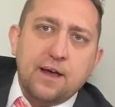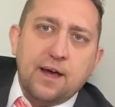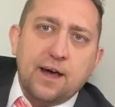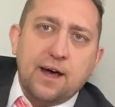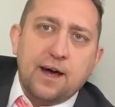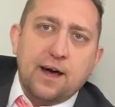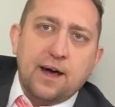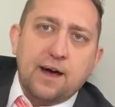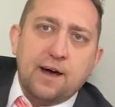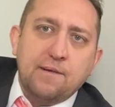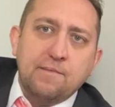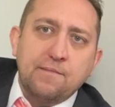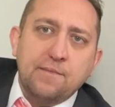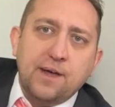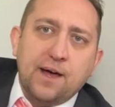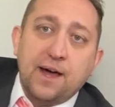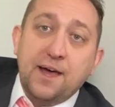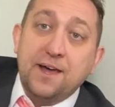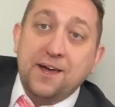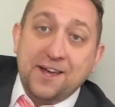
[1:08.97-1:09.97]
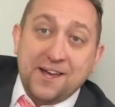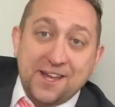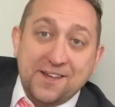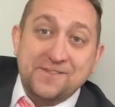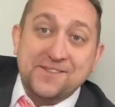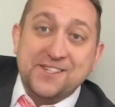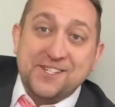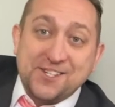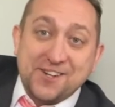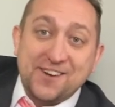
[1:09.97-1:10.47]
I'm
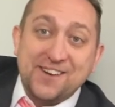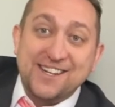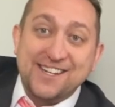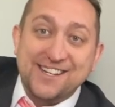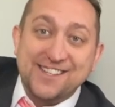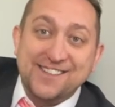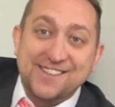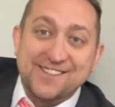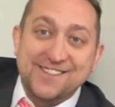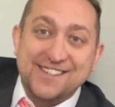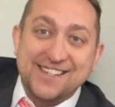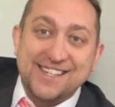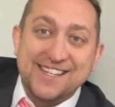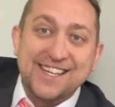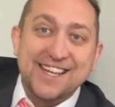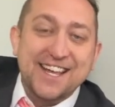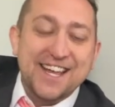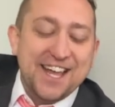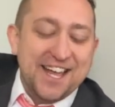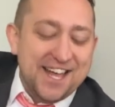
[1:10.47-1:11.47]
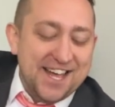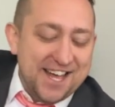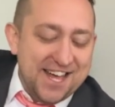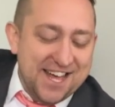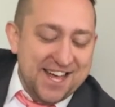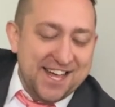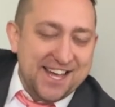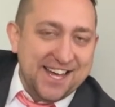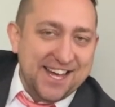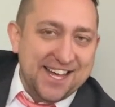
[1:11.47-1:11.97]
starting to lose it.
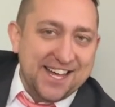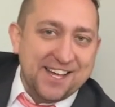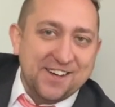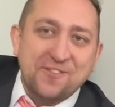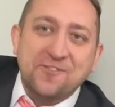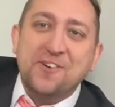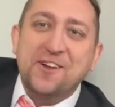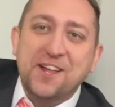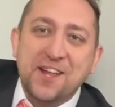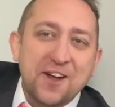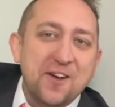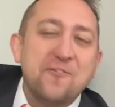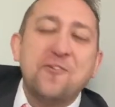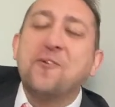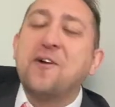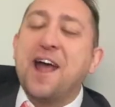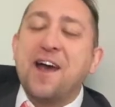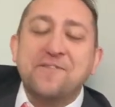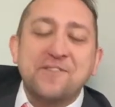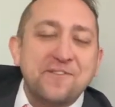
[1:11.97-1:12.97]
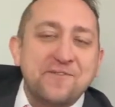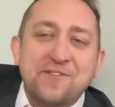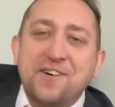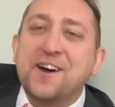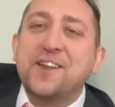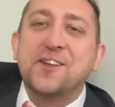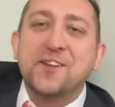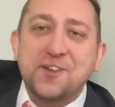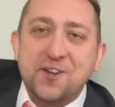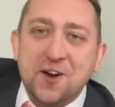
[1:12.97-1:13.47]
We're having
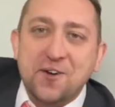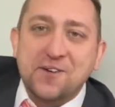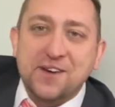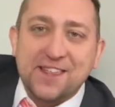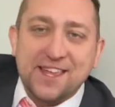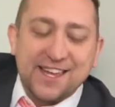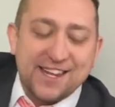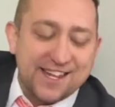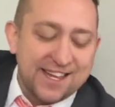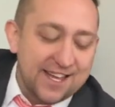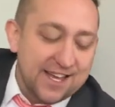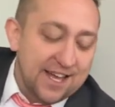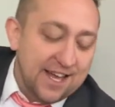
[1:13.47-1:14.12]
fun. Go with it.